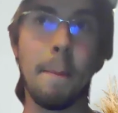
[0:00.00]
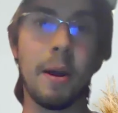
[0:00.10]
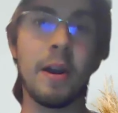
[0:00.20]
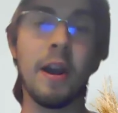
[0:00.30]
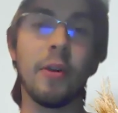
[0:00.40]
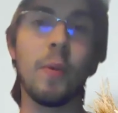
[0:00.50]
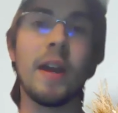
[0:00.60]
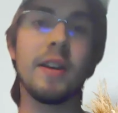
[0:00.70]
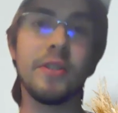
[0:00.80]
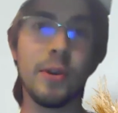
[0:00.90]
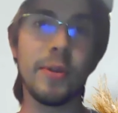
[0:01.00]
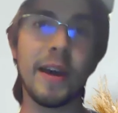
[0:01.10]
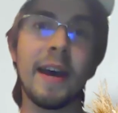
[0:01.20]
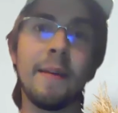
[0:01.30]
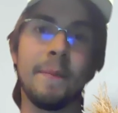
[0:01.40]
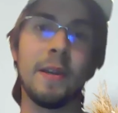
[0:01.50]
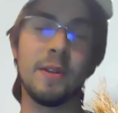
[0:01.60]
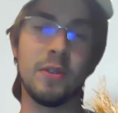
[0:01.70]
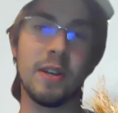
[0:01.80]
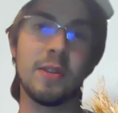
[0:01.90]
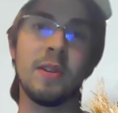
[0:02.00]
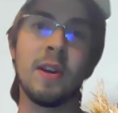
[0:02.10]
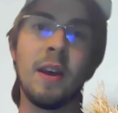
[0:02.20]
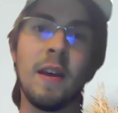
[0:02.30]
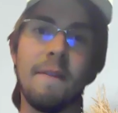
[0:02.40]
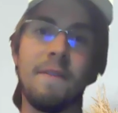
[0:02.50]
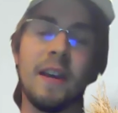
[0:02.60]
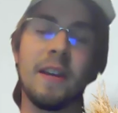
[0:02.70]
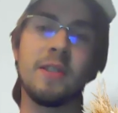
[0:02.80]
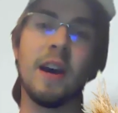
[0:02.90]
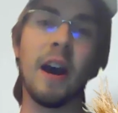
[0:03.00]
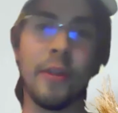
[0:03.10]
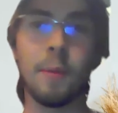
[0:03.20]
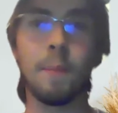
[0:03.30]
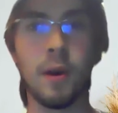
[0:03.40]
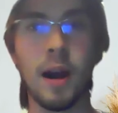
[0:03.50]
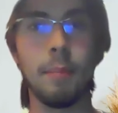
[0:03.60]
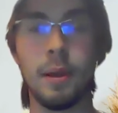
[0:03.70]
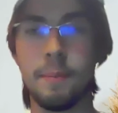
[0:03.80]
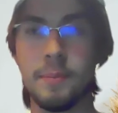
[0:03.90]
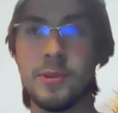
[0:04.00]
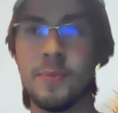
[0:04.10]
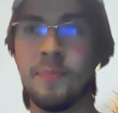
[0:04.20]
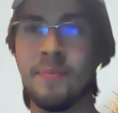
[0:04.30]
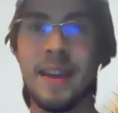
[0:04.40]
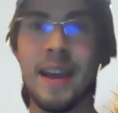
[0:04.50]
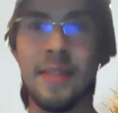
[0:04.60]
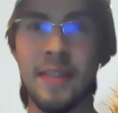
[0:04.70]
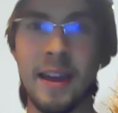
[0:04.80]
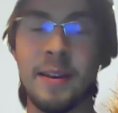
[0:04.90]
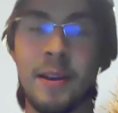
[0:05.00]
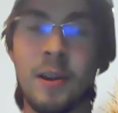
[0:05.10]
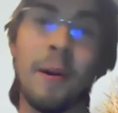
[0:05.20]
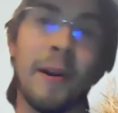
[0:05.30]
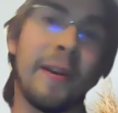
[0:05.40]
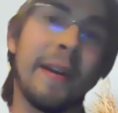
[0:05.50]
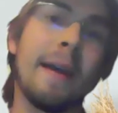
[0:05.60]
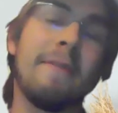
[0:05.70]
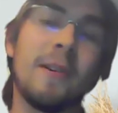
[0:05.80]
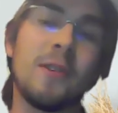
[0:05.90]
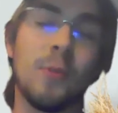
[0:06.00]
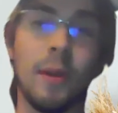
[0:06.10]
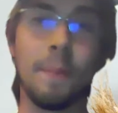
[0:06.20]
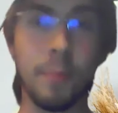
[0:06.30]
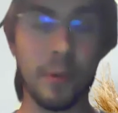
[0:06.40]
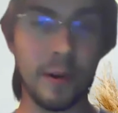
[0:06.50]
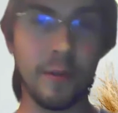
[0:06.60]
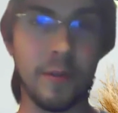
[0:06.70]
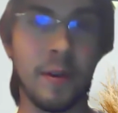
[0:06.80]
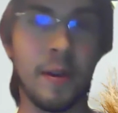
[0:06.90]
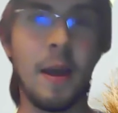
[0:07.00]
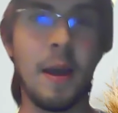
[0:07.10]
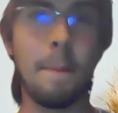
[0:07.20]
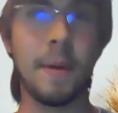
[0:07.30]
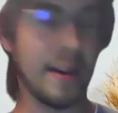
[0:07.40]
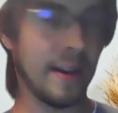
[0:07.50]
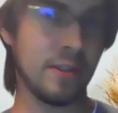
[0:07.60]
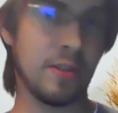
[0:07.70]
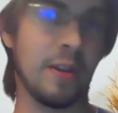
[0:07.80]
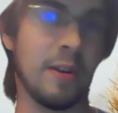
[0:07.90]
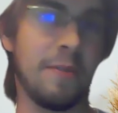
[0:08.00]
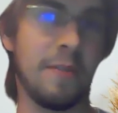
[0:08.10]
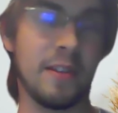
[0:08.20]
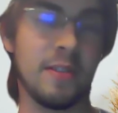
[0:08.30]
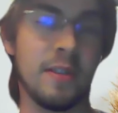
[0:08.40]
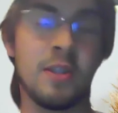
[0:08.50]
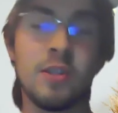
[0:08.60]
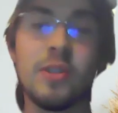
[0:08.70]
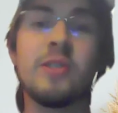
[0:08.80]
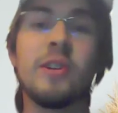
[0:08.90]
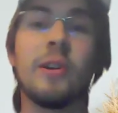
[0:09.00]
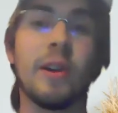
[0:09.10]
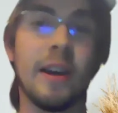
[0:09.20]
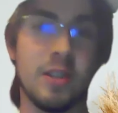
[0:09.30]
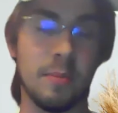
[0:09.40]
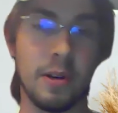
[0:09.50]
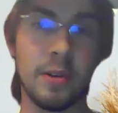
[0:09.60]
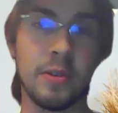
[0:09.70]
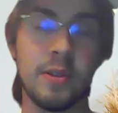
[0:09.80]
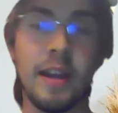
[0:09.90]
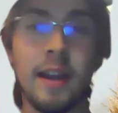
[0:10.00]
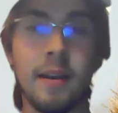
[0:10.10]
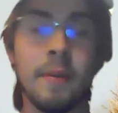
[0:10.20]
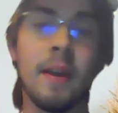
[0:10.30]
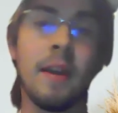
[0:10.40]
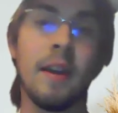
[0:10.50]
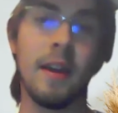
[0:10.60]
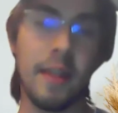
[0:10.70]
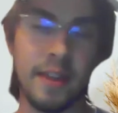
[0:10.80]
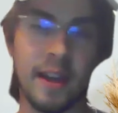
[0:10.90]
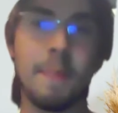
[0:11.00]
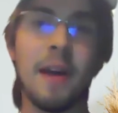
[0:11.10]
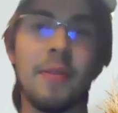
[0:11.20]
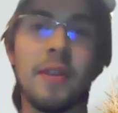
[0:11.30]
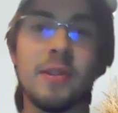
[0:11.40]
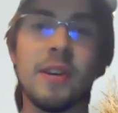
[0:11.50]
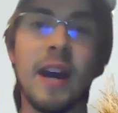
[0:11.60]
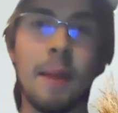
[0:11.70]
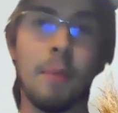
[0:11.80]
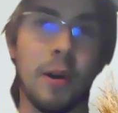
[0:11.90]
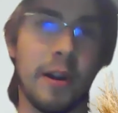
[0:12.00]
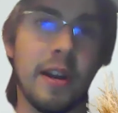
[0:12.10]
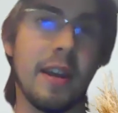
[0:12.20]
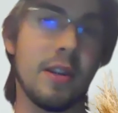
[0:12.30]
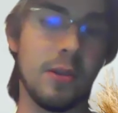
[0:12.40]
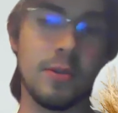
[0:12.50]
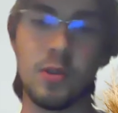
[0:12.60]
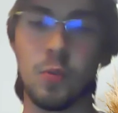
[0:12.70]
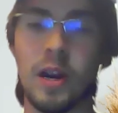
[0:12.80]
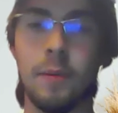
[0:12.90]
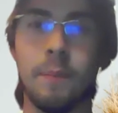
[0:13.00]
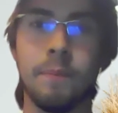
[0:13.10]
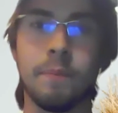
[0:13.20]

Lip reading: But another way to do that is just fix other problems, and then your marketing efforts will improve because you're fixed. Just listen to your customers and think about these non-marketing issues as well.